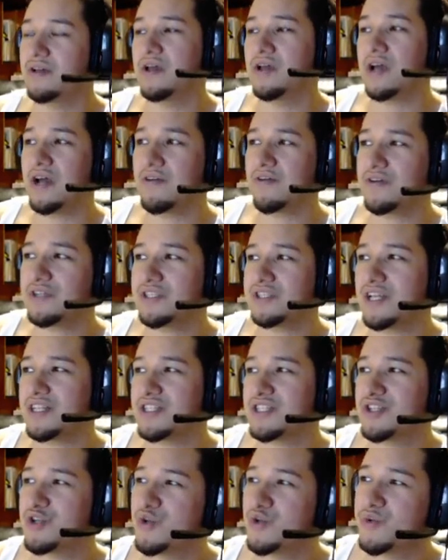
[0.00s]
However, it's not
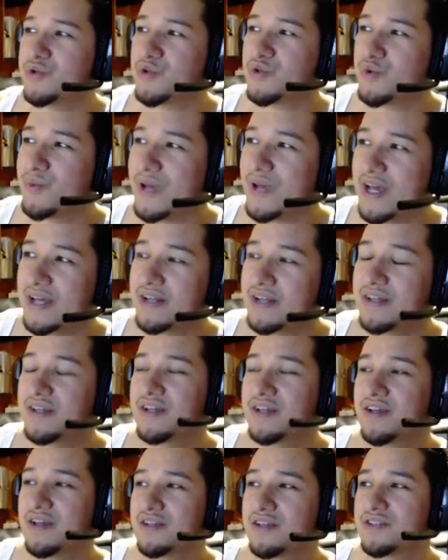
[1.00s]
too bad.
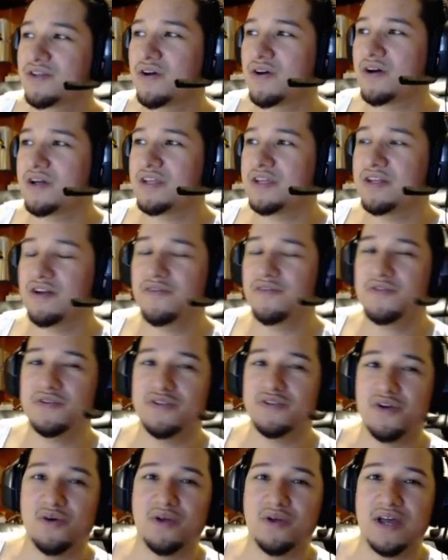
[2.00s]
So you know, if you
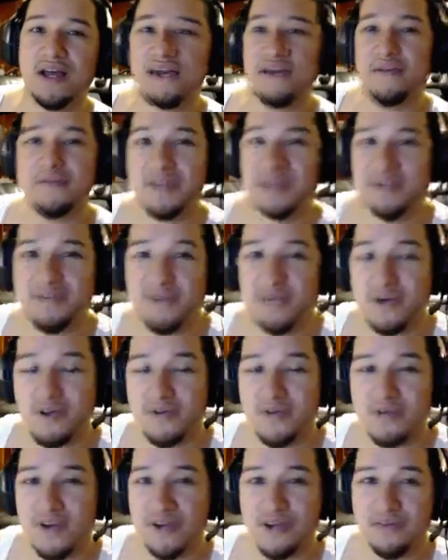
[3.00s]
don't have like
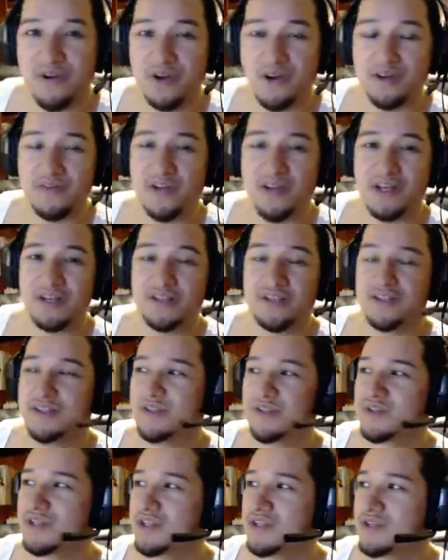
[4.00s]
5 Heart of Health, you
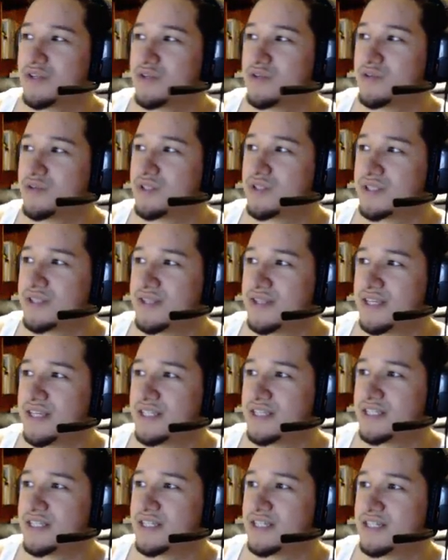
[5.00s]
can use
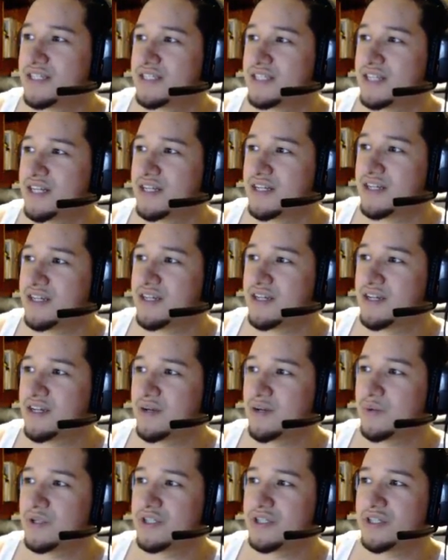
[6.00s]
this instead,
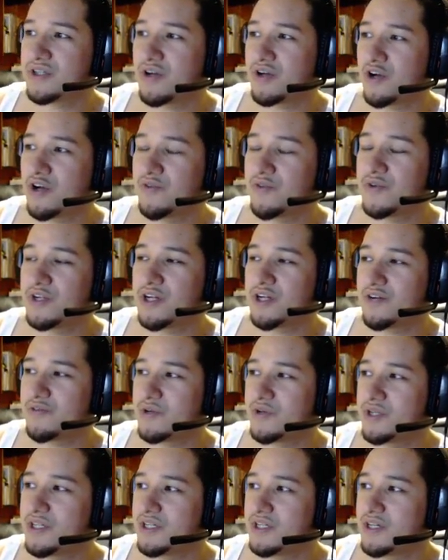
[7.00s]
which is Heart of
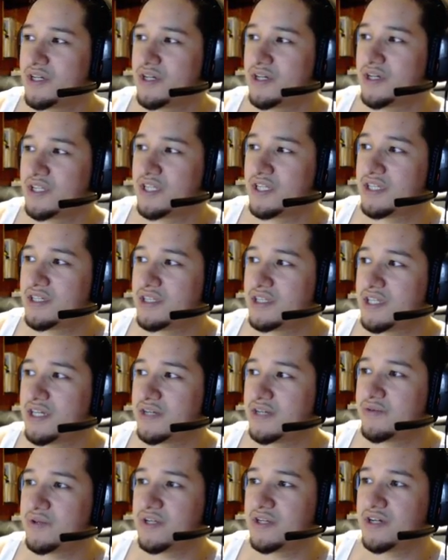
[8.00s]
Recovery. Heal
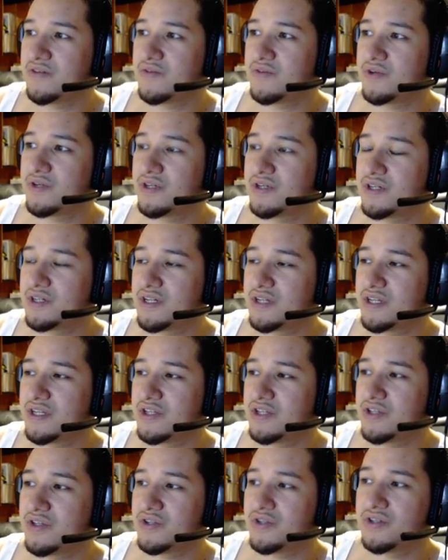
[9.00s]
and Recover and
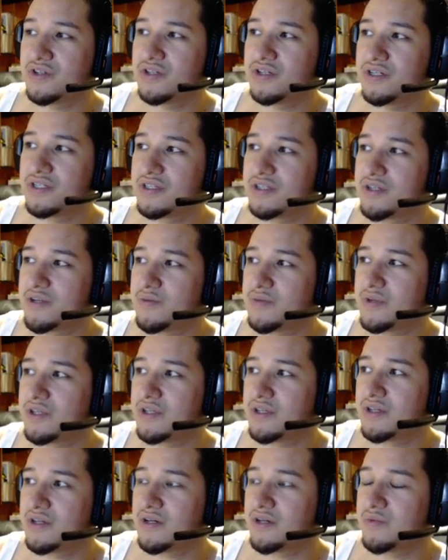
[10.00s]
Cure is going to
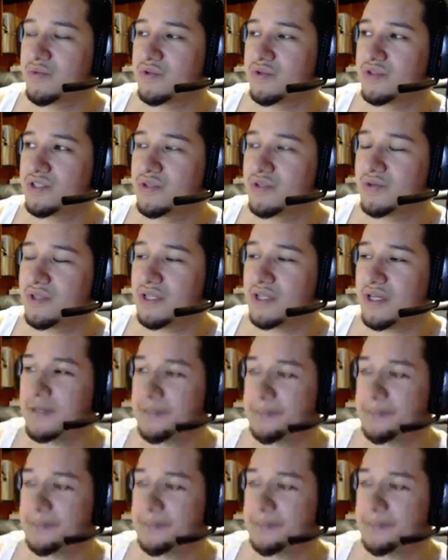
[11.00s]
be boosted with that.